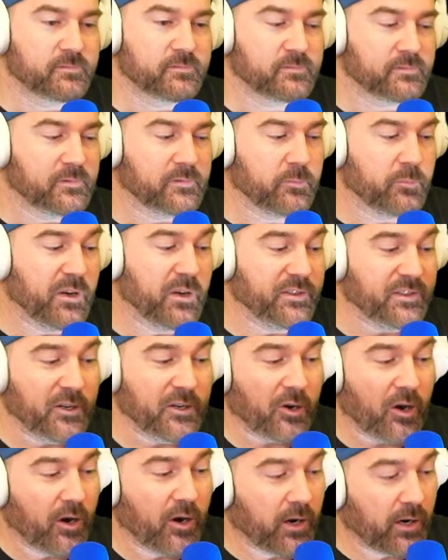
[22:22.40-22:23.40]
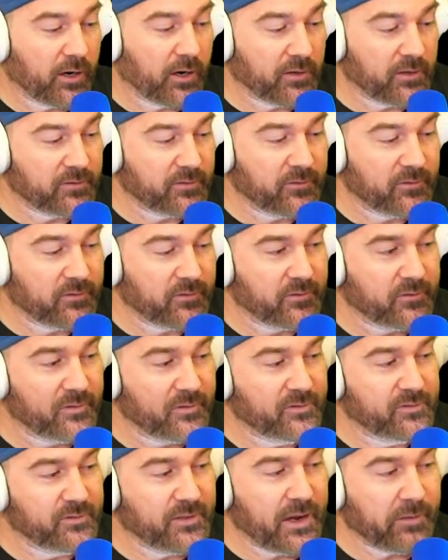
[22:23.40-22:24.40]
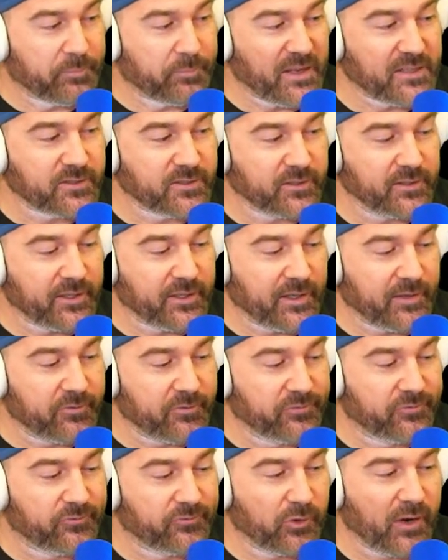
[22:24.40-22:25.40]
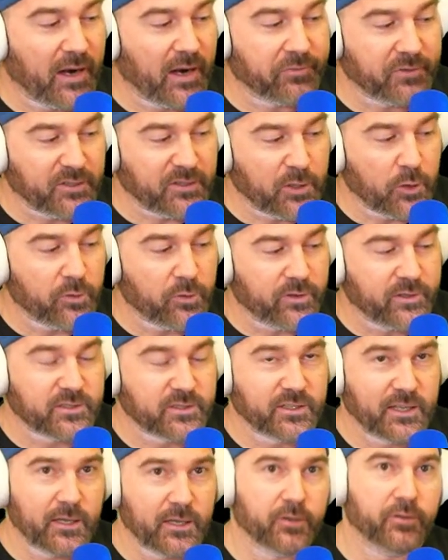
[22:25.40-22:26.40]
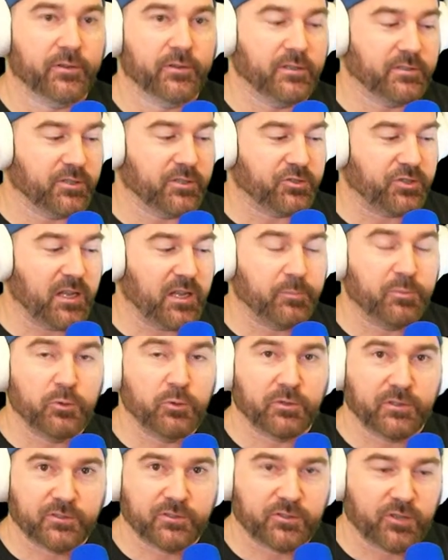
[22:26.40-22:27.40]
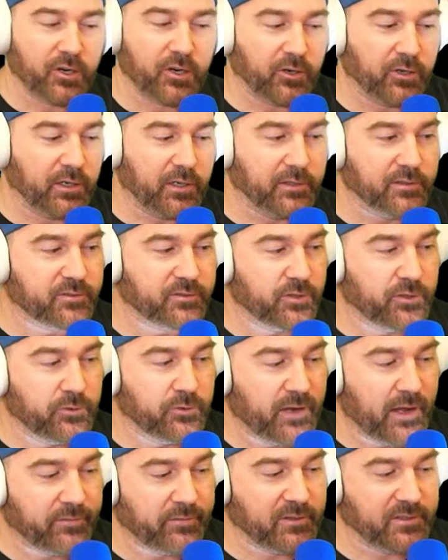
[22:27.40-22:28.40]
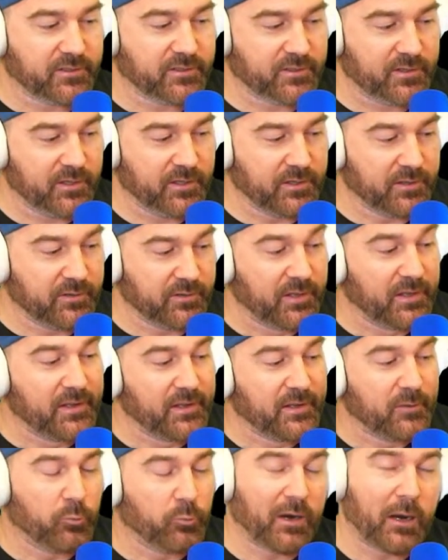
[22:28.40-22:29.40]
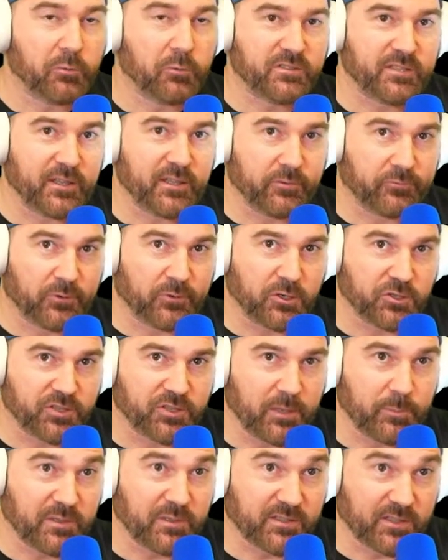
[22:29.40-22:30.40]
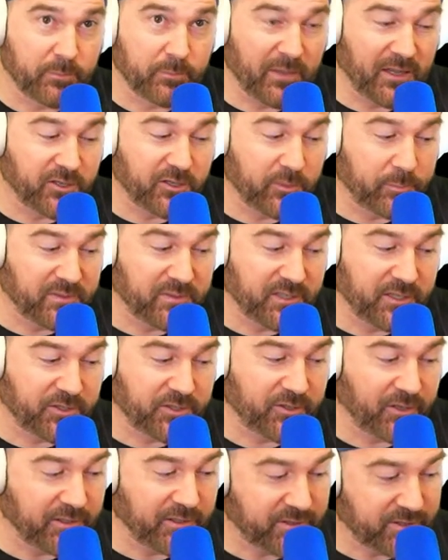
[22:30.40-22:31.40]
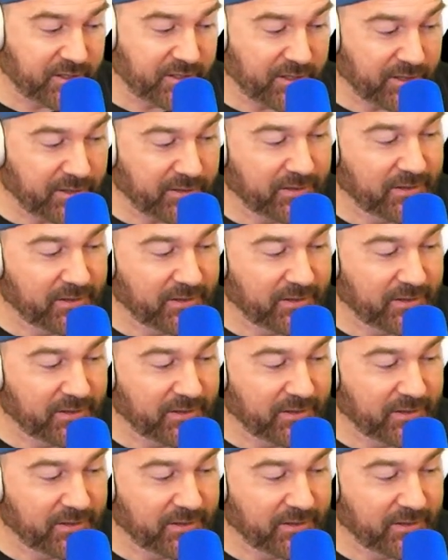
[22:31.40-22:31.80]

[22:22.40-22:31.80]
But there are basically, for every note of the scale, there's a shape you can start on. So you'd have what I would say the first shape is the major position on C.